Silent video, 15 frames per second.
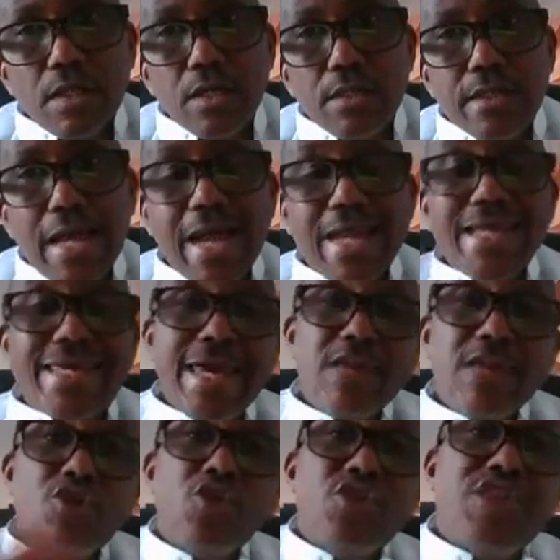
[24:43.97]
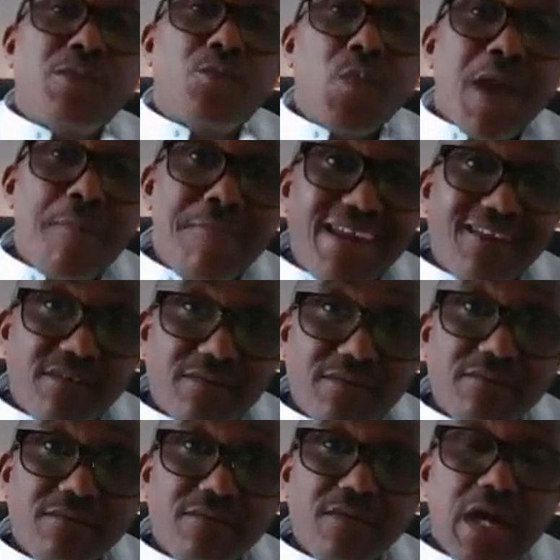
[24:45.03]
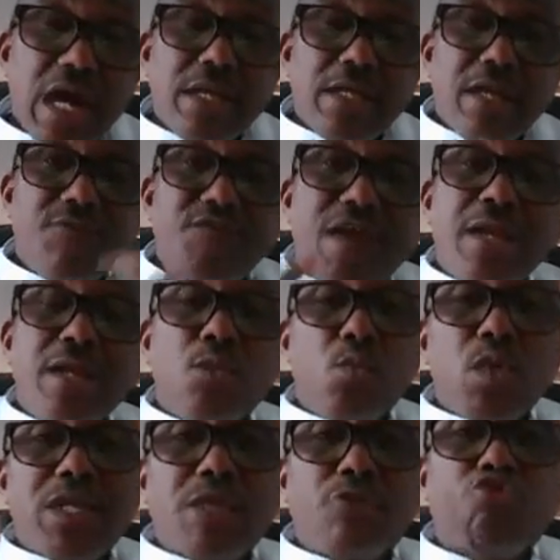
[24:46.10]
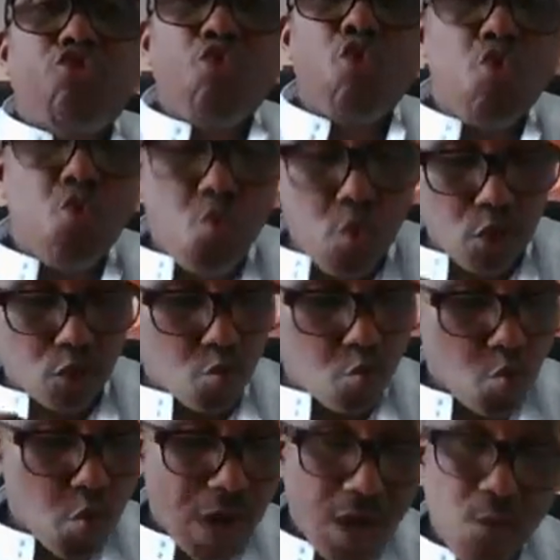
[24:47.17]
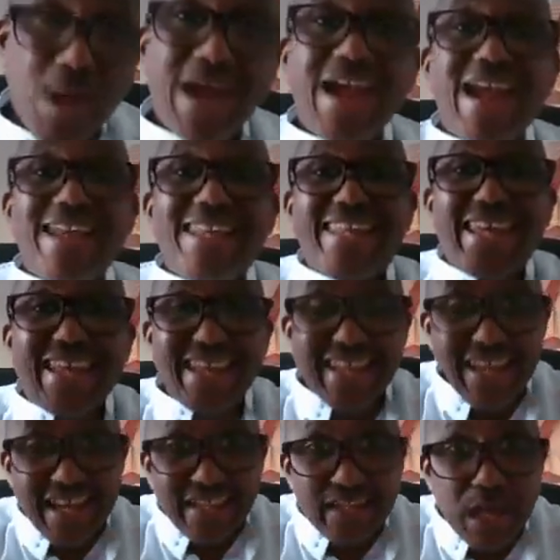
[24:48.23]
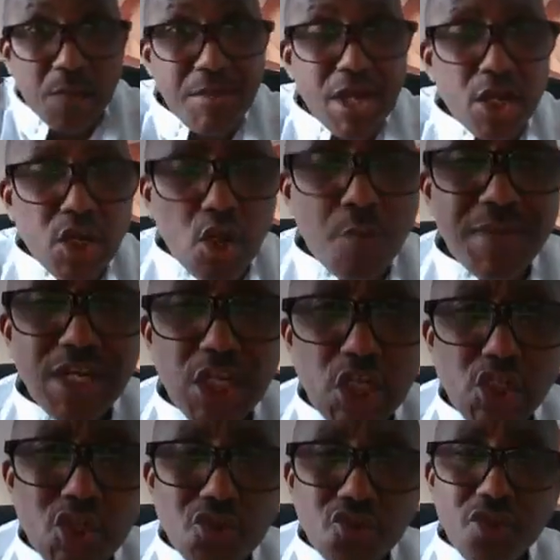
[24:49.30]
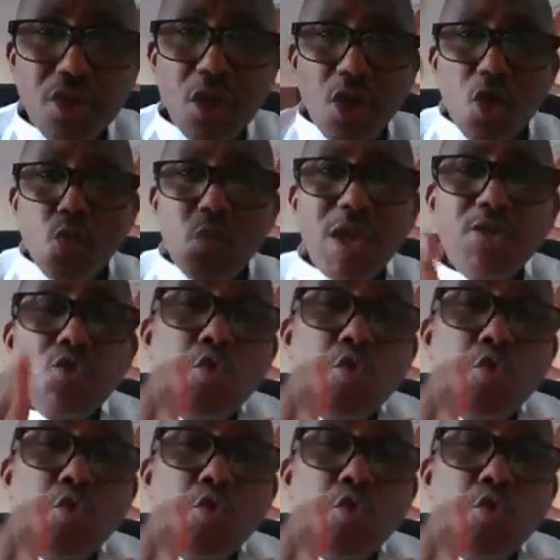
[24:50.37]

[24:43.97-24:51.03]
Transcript: The allegations that were made, and then finally we'll get to why, and then there'll be recommendations. When